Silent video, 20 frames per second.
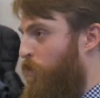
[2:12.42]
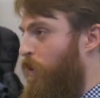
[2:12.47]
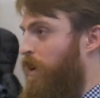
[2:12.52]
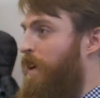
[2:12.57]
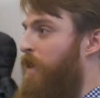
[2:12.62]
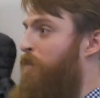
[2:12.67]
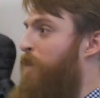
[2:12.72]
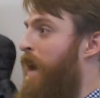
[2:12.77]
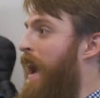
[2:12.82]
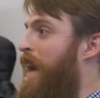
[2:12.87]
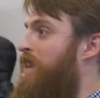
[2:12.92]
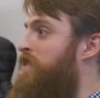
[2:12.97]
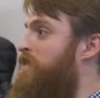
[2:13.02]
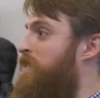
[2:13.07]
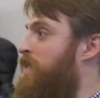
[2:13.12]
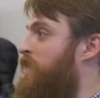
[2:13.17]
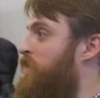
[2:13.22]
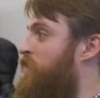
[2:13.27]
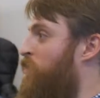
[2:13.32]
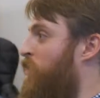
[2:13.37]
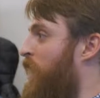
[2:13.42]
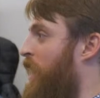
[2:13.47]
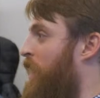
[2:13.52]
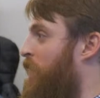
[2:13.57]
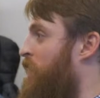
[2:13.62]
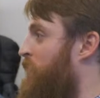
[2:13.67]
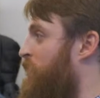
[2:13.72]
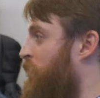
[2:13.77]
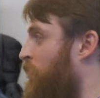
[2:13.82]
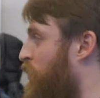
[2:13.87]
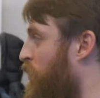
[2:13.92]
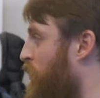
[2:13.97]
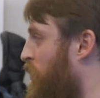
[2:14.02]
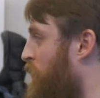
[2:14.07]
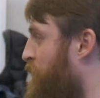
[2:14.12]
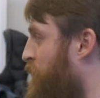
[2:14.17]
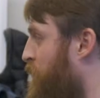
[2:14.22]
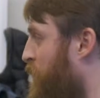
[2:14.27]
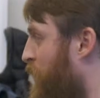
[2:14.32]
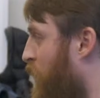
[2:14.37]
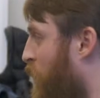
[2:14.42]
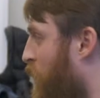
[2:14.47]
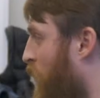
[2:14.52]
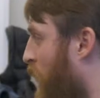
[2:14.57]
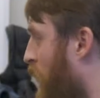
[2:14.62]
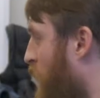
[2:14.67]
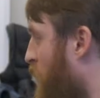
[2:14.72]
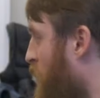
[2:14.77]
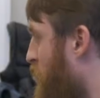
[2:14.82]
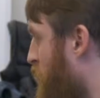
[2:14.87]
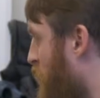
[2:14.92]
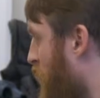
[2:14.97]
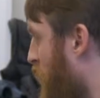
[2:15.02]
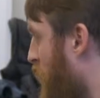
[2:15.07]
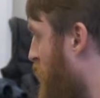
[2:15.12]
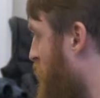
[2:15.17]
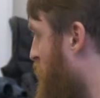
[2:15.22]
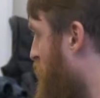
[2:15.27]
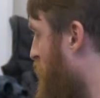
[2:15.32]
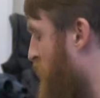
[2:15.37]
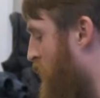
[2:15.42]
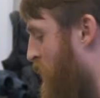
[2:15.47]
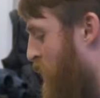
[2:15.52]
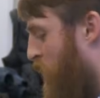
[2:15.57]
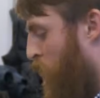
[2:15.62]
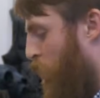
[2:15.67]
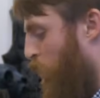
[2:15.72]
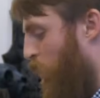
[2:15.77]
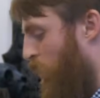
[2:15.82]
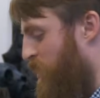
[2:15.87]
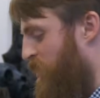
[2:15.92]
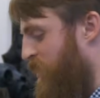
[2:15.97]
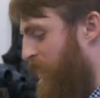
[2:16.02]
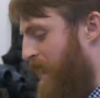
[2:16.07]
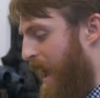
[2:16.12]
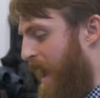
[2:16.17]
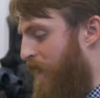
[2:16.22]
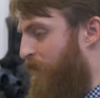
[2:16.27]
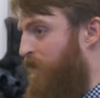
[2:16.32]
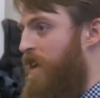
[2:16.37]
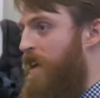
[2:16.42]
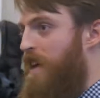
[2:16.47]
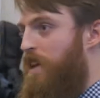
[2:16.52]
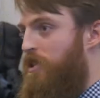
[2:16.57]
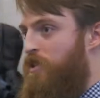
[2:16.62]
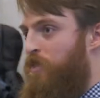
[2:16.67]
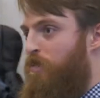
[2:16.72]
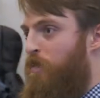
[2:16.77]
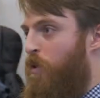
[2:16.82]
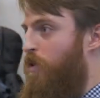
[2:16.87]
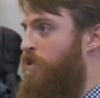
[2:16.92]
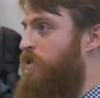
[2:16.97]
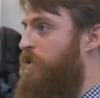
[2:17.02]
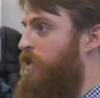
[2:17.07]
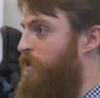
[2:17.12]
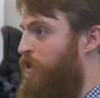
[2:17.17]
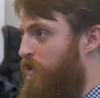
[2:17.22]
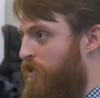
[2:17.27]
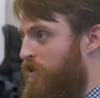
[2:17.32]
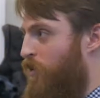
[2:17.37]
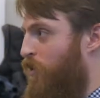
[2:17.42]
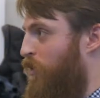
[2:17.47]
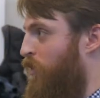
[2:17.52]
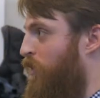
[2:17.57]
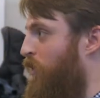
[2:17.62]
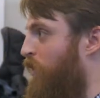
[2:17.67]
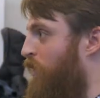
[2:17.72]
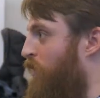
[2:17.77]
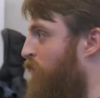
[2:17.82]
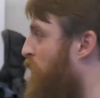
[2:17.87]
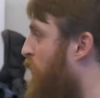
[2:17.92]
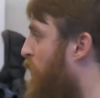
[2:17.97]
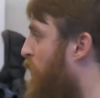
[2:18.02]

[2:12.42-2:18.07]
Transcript: we're going to pass these around the circle, okay? And we're just going to have each person in the circle